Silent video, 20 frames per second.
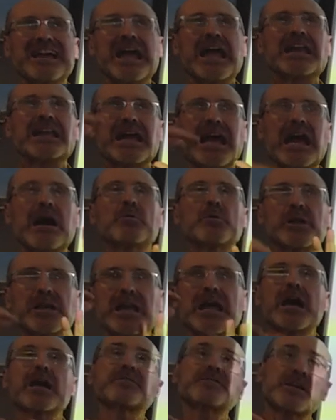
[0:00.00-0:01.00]
and our
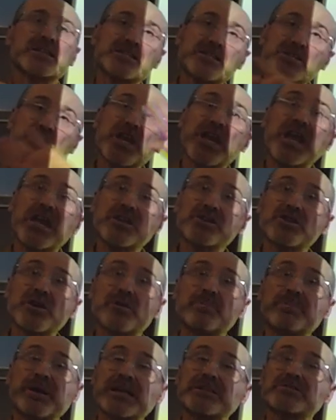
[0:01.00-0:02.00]
life has changed
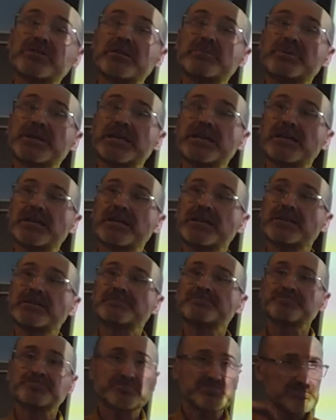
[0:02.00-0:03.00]
compared to the beginning
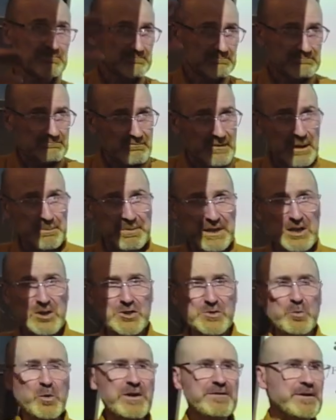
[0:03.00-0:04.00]

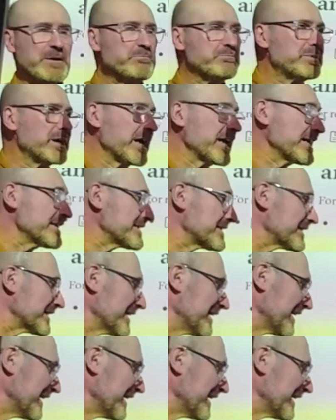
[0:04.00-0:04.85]
because we've embraced